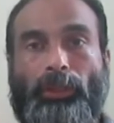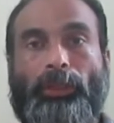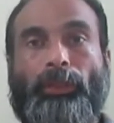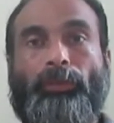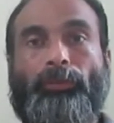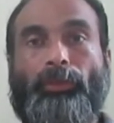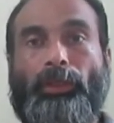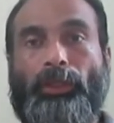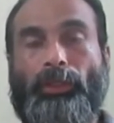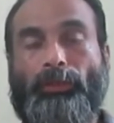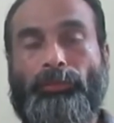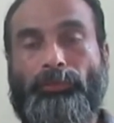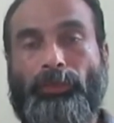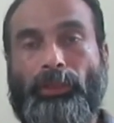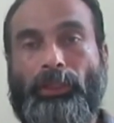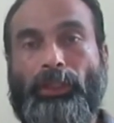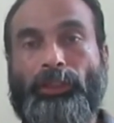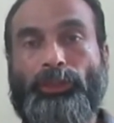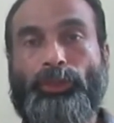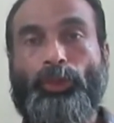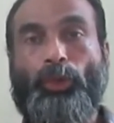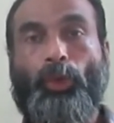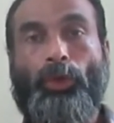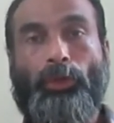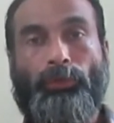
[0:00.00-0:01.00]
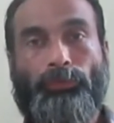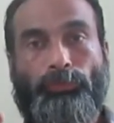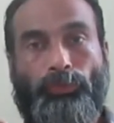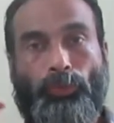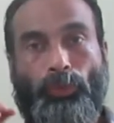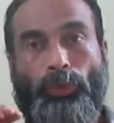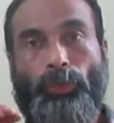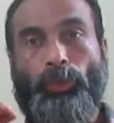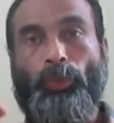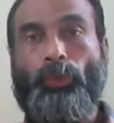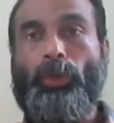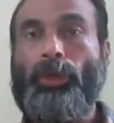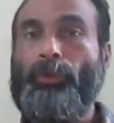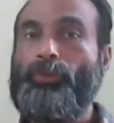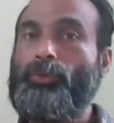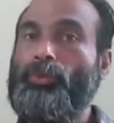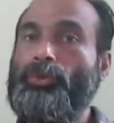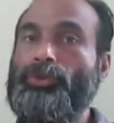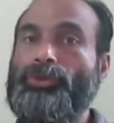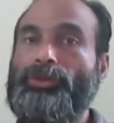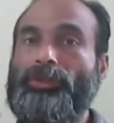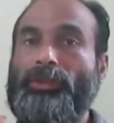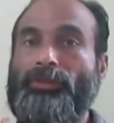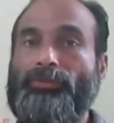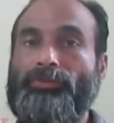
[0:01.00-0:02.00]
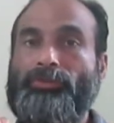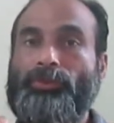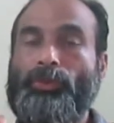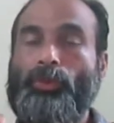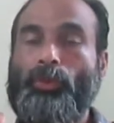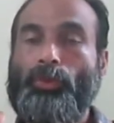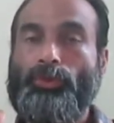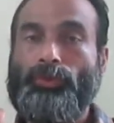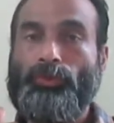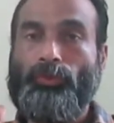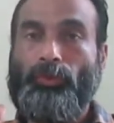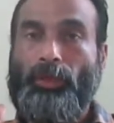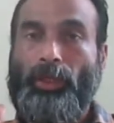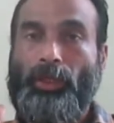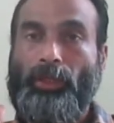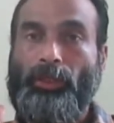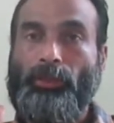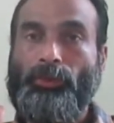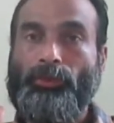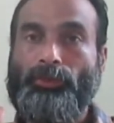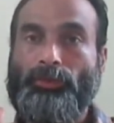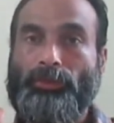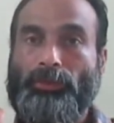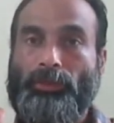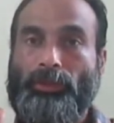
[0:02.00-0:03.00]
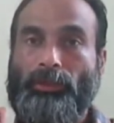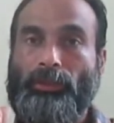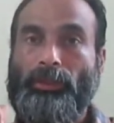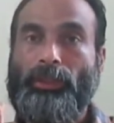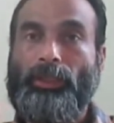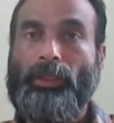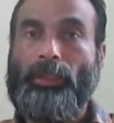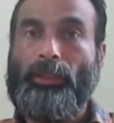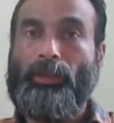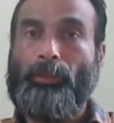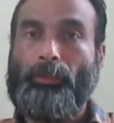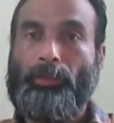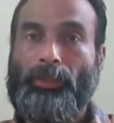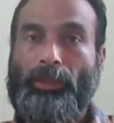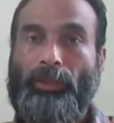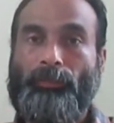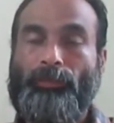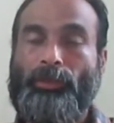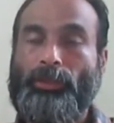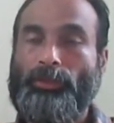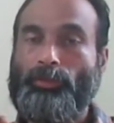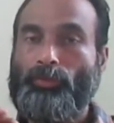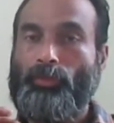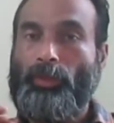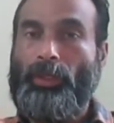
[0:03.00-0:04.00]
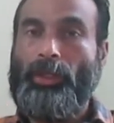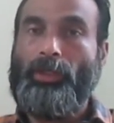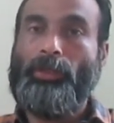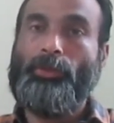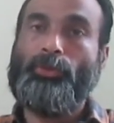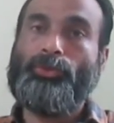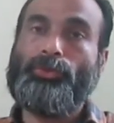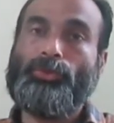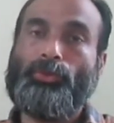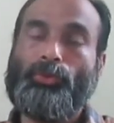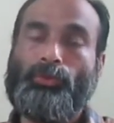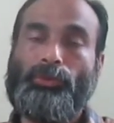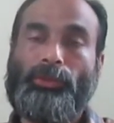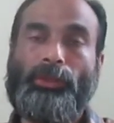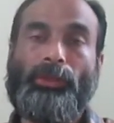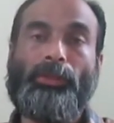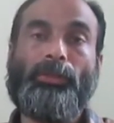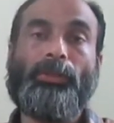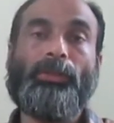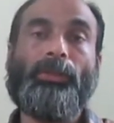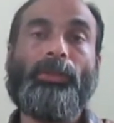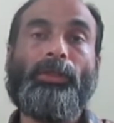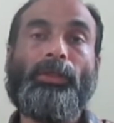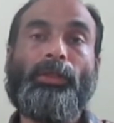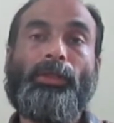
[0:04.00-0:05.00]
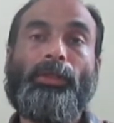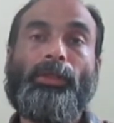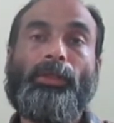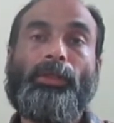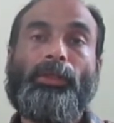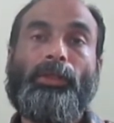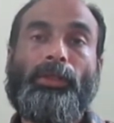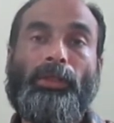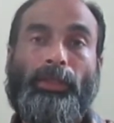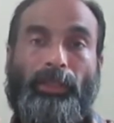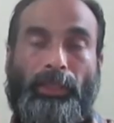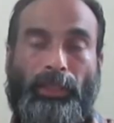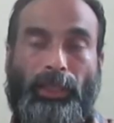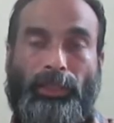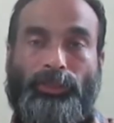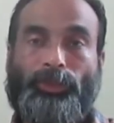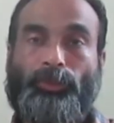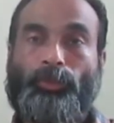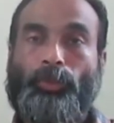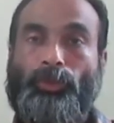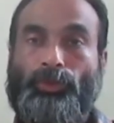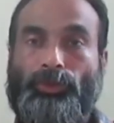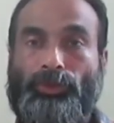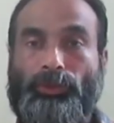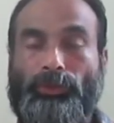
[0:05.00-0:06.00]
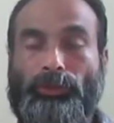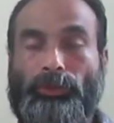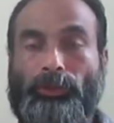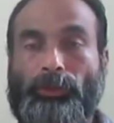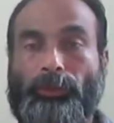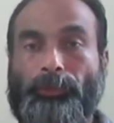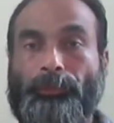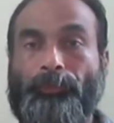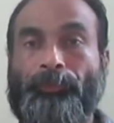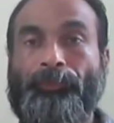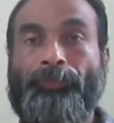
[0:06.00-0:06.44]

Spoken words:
Even if it is not full, you have to shift those values, the previous values, to the next position.